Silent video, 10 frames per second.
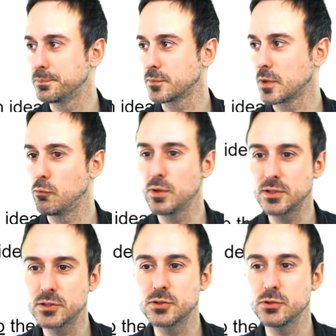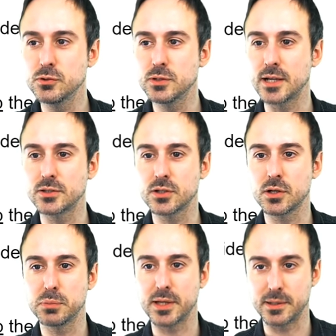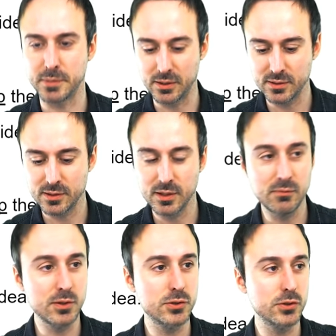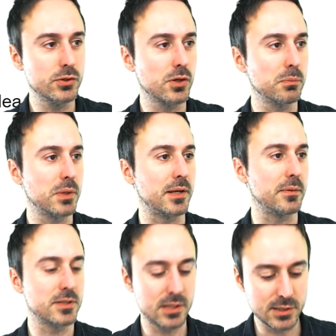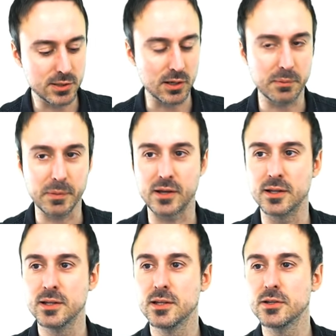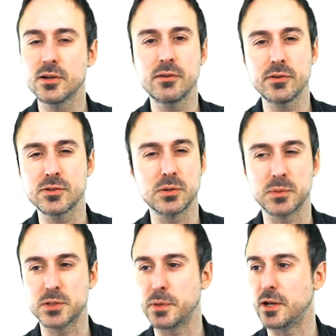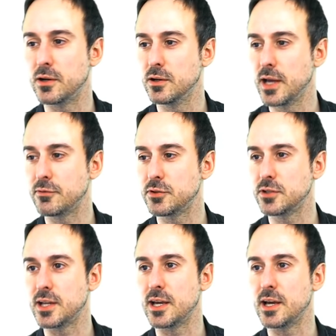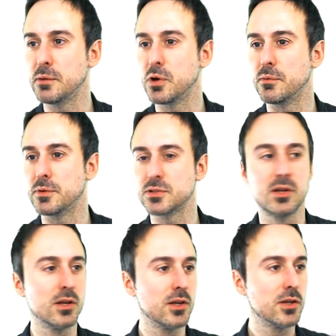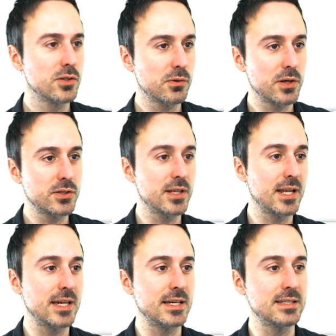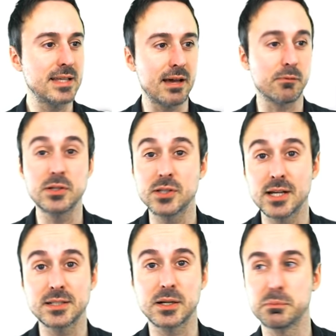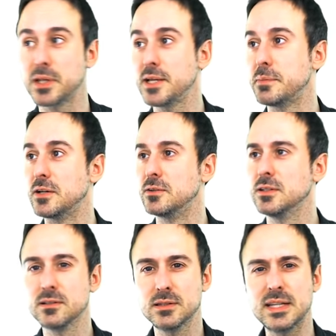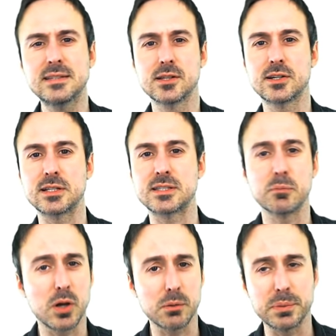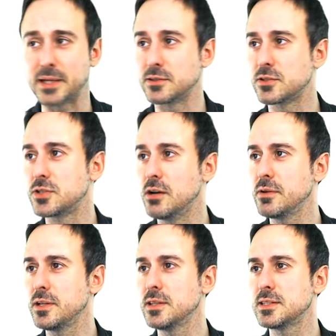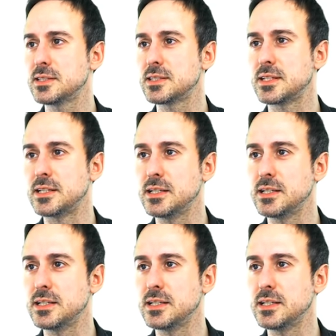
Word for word: What do you like to complain about? And what do you complain about? So let's talk about it. You're going to feel so much better after today, I promise. So the question today is that what do you like to complain about? Let's look at some complaints, shall we? Let's see